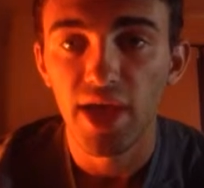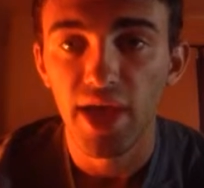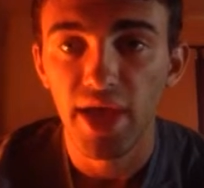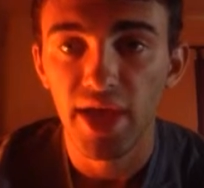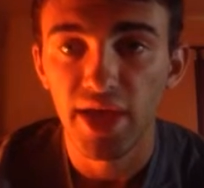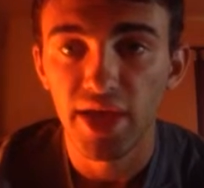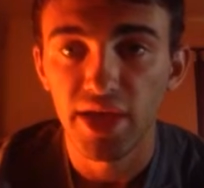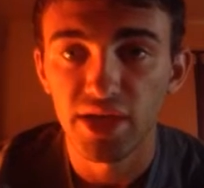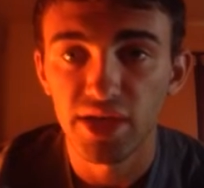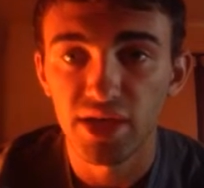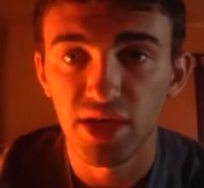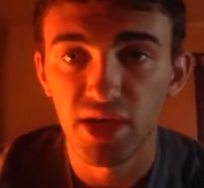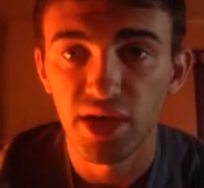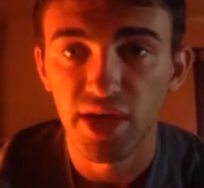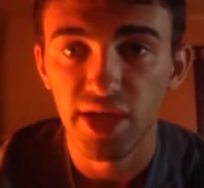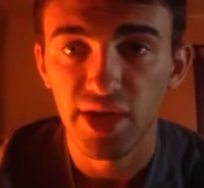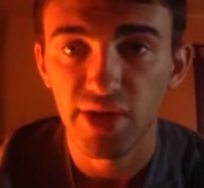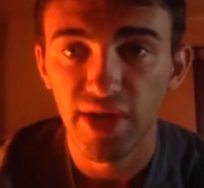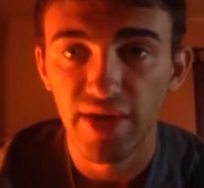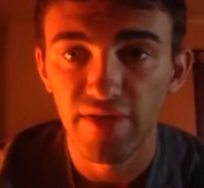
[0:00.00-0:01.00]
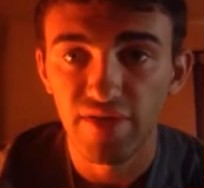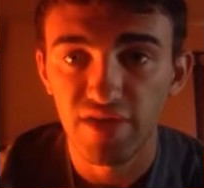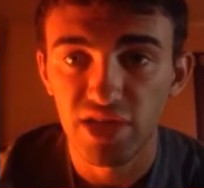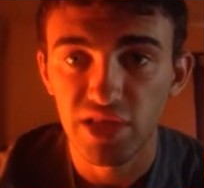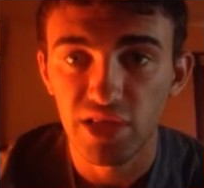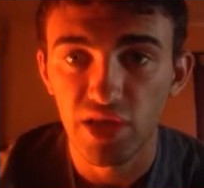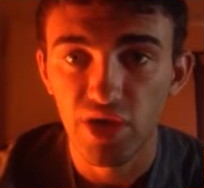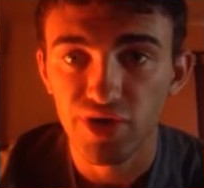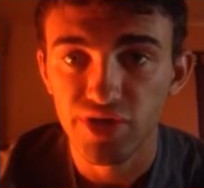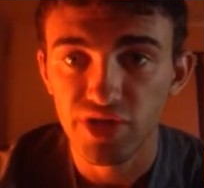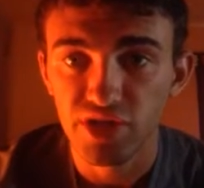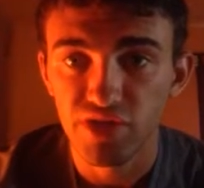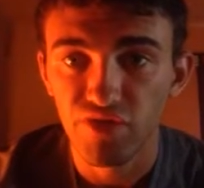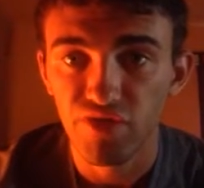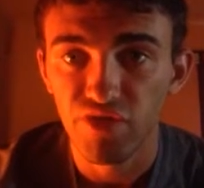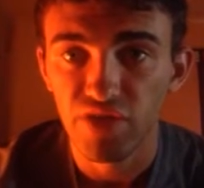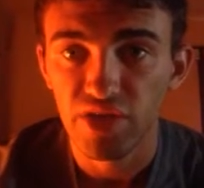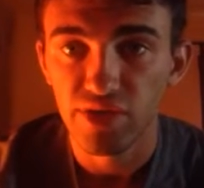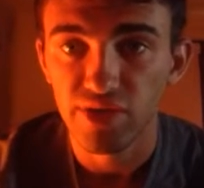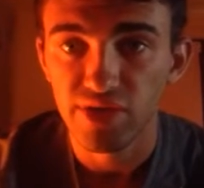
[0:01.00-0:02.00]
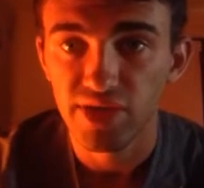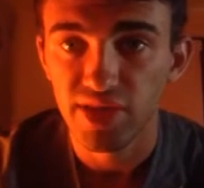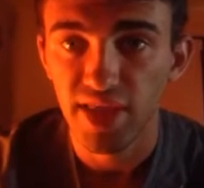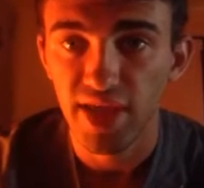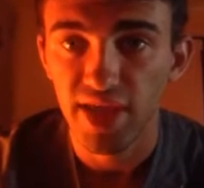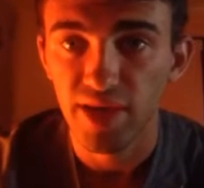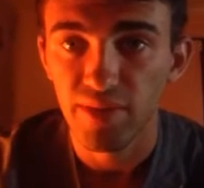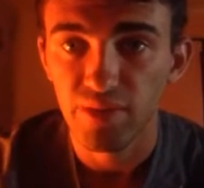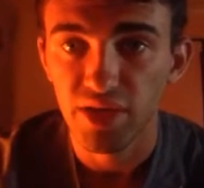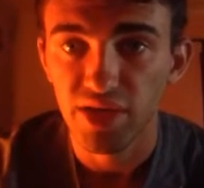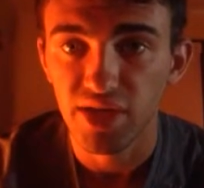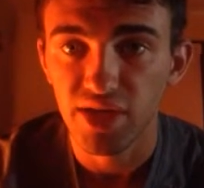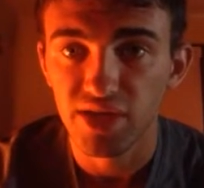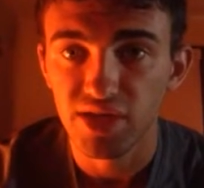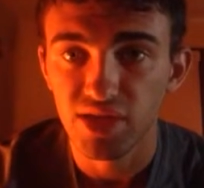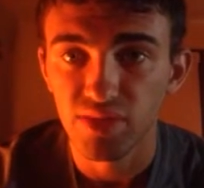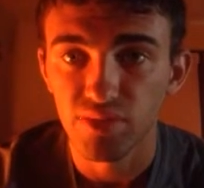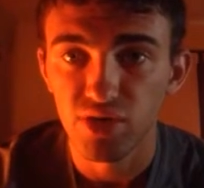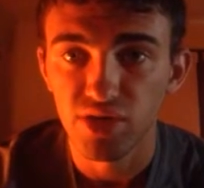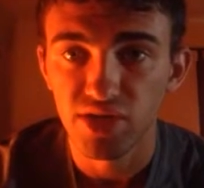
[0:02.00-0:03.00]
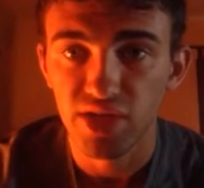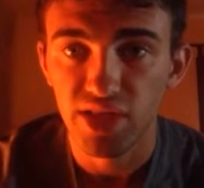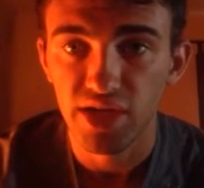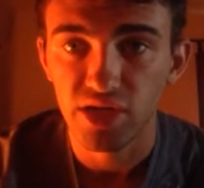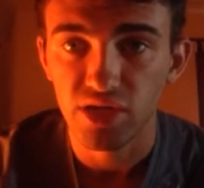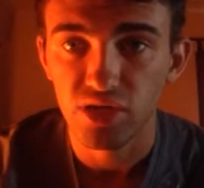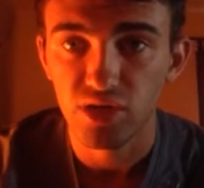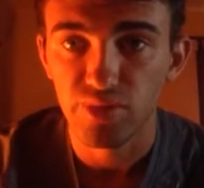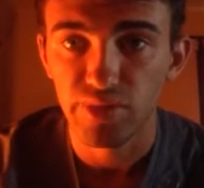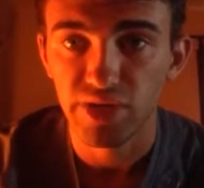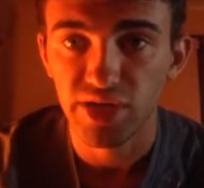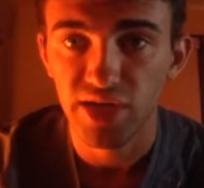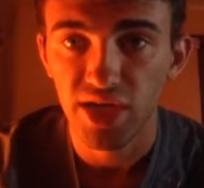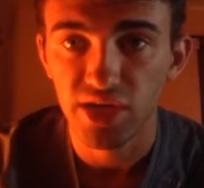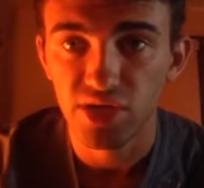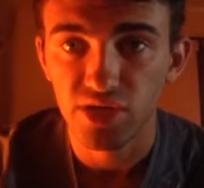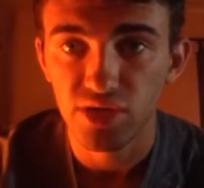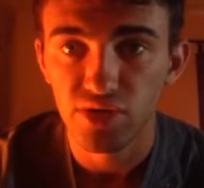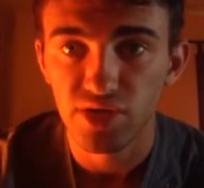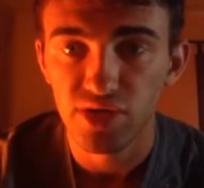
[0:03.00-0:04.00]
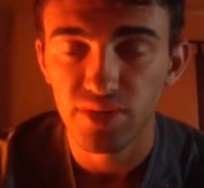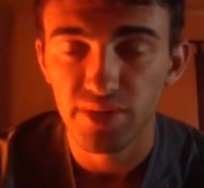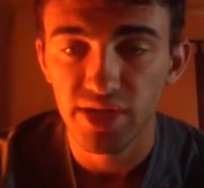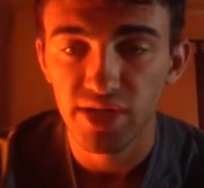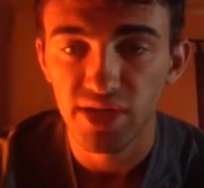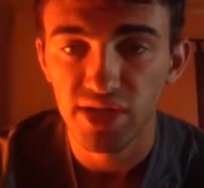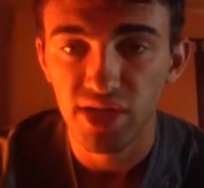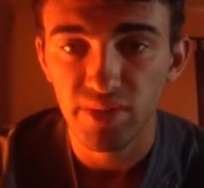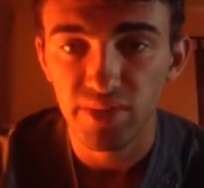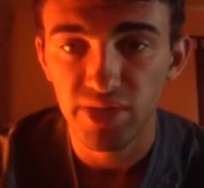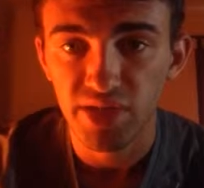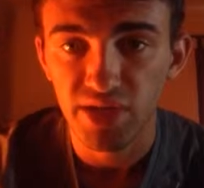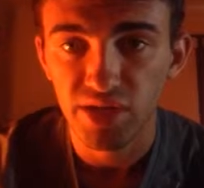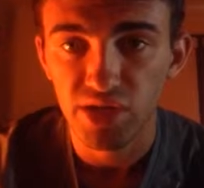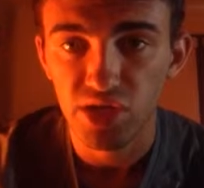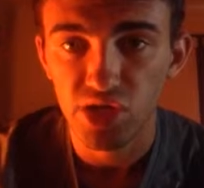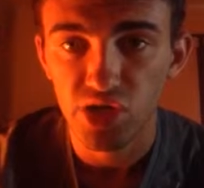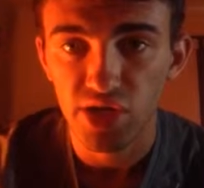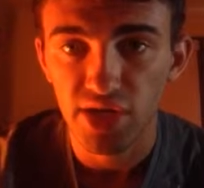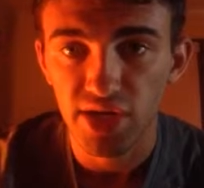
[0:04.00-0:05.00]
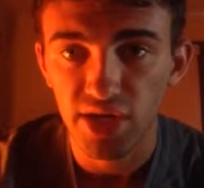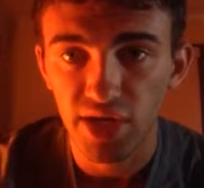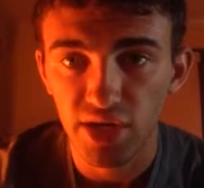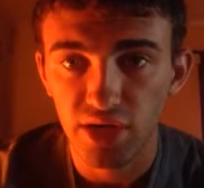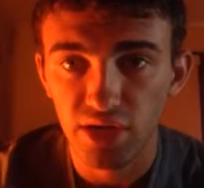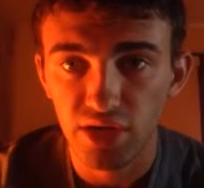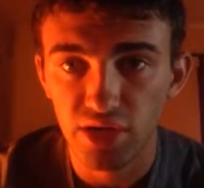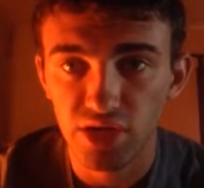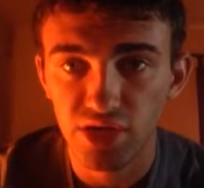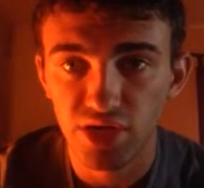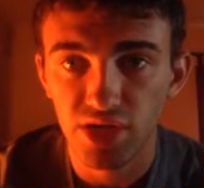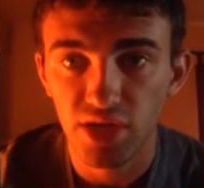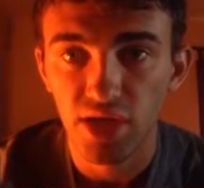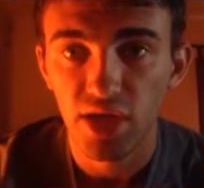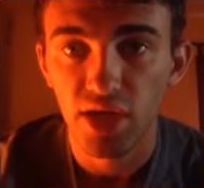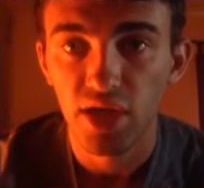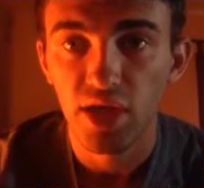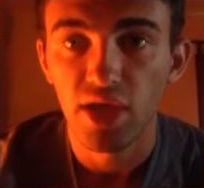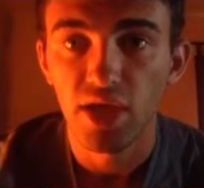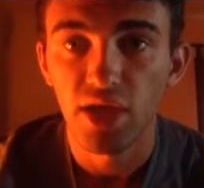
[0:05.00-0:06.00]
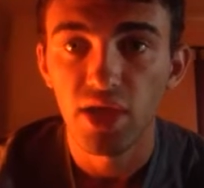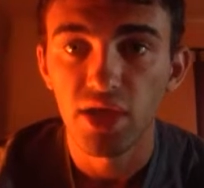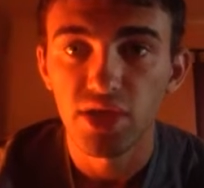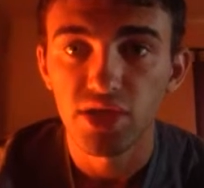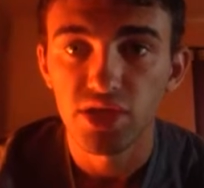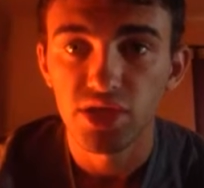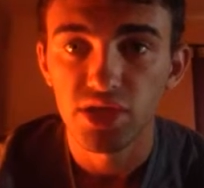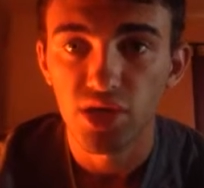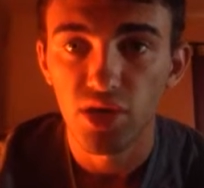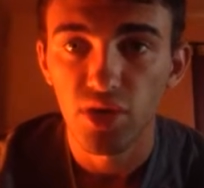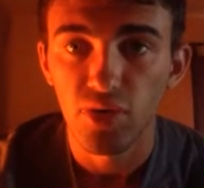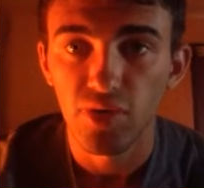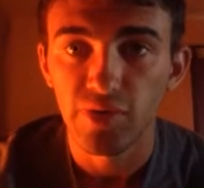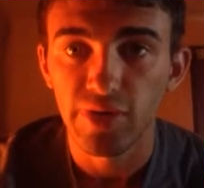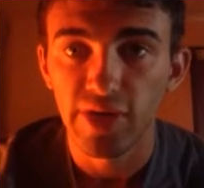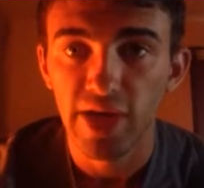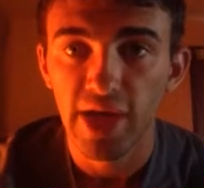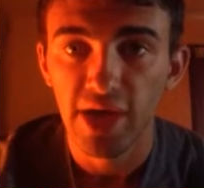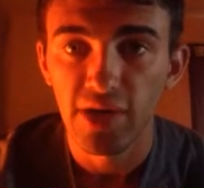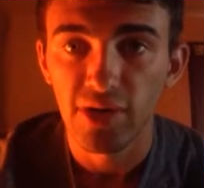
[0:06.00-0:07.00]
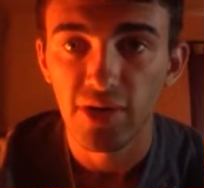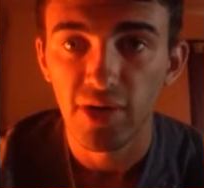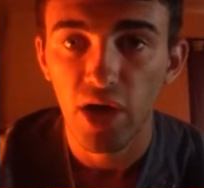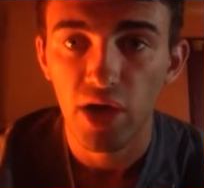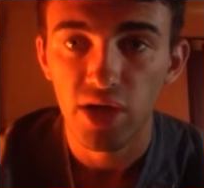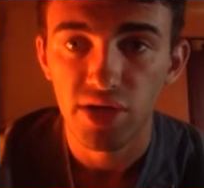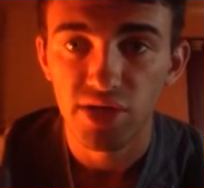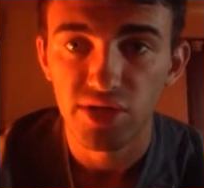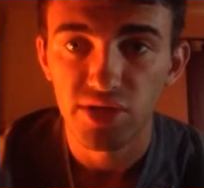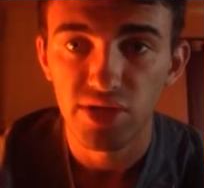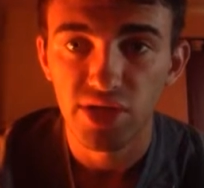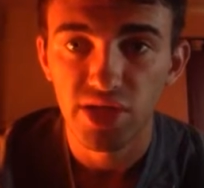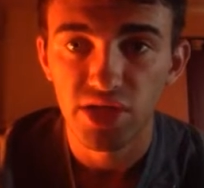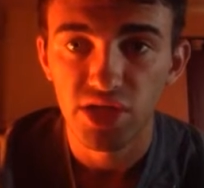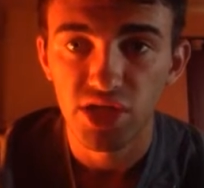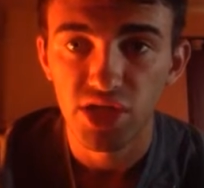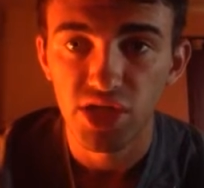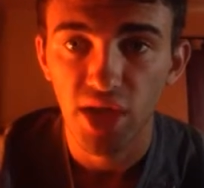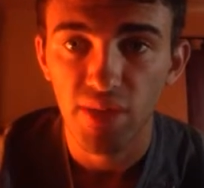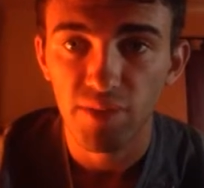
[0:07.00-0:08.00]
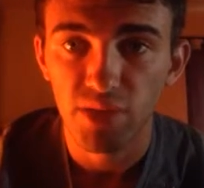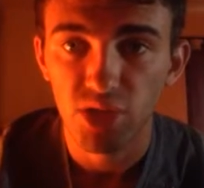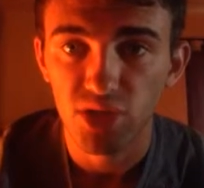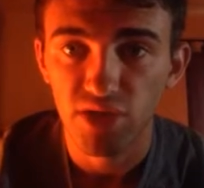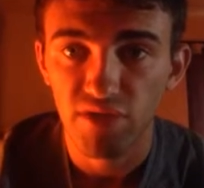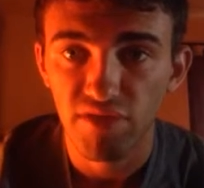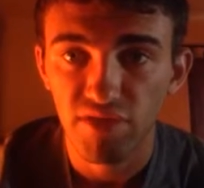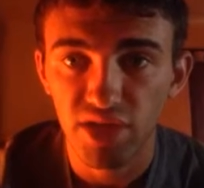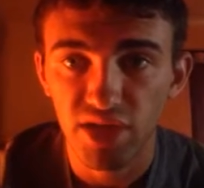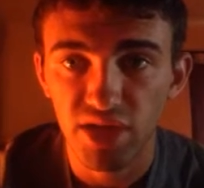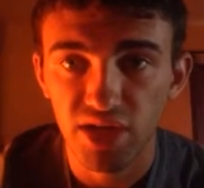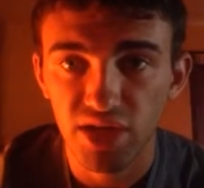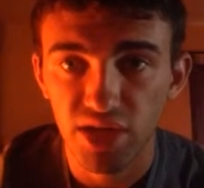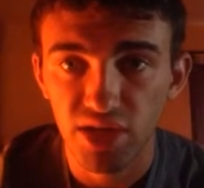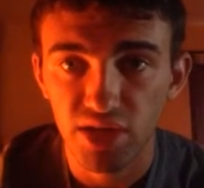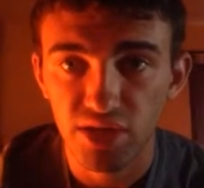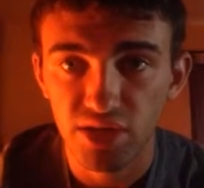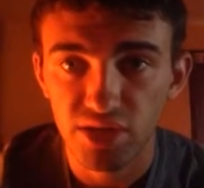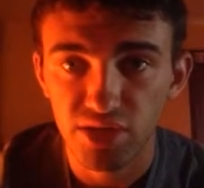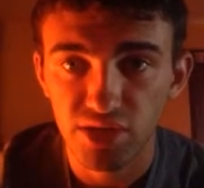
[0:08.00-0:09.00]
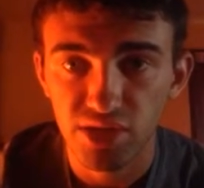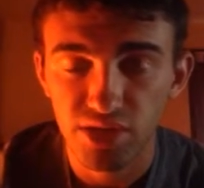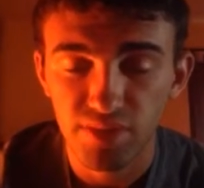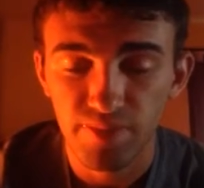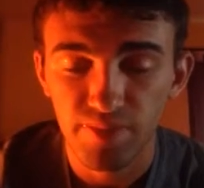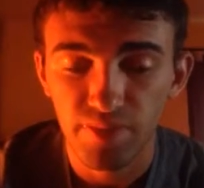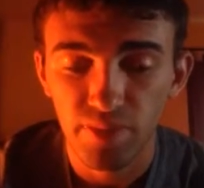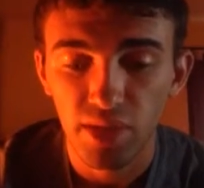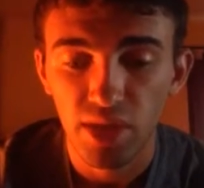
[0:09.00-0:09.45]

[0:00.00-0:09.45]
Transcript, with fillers: and it'll have its largest field then because the most electrical potential is being dumped into your conductors. So now onto the geometry of the conductors.